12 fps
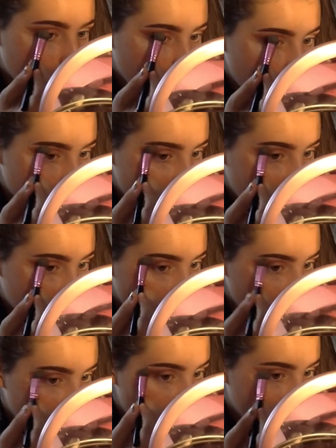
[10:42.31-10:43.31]
it. I'm just going to
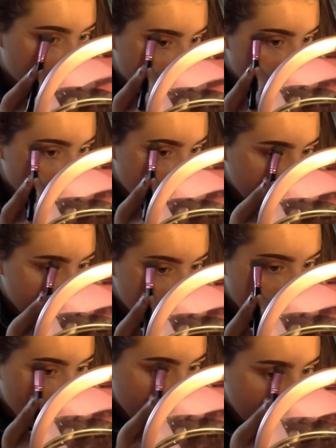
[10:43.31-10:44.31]
be blending a little
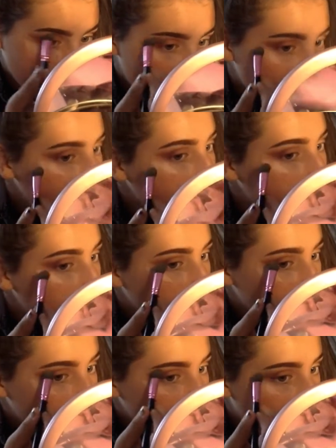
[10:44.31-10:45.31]
more.
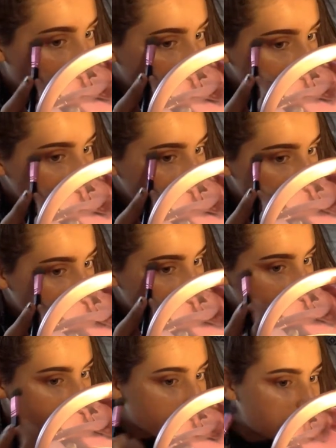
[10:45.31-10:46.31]
Also with
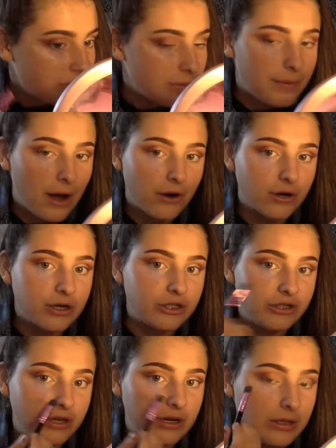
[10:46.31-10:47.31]
the translucent powder, it's
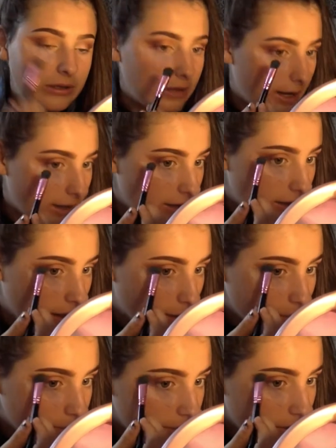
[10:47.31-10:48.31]
just going to lighten
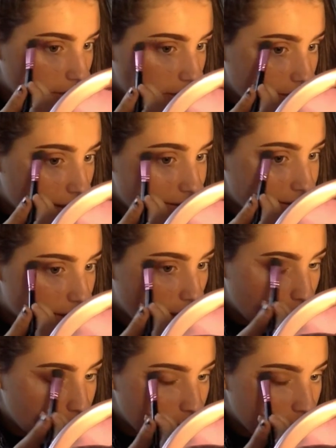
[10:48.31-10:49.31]
up
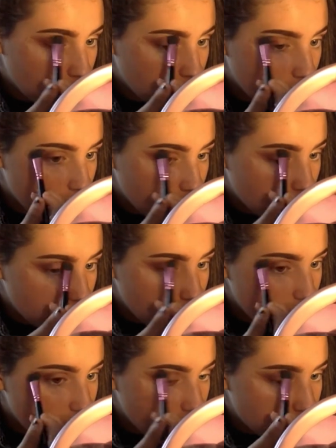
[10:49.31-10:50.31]

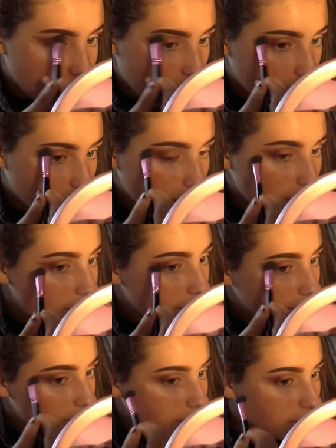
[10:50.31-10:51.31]
the shadow a little
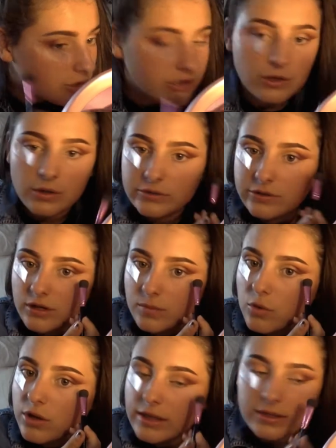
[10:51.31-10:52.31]
bit, just so it looks a little
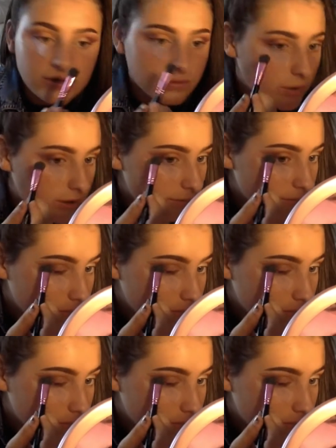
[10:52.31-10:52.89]
more like this one.